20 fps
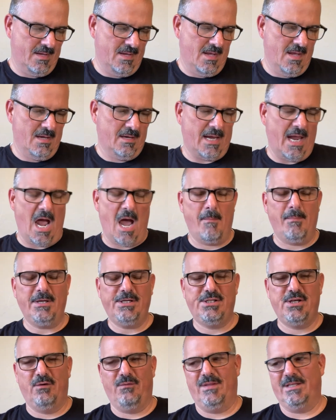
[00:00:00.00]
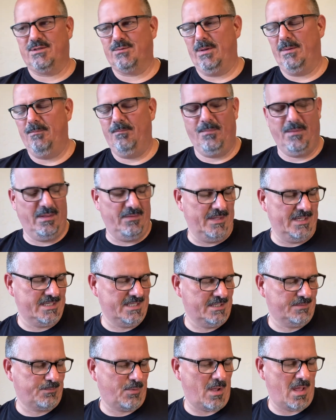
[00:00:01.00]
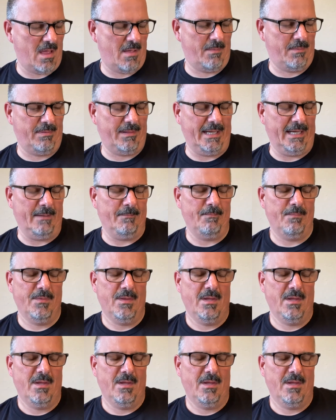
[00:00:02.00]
Okay, I'm going to show this one. And this is probably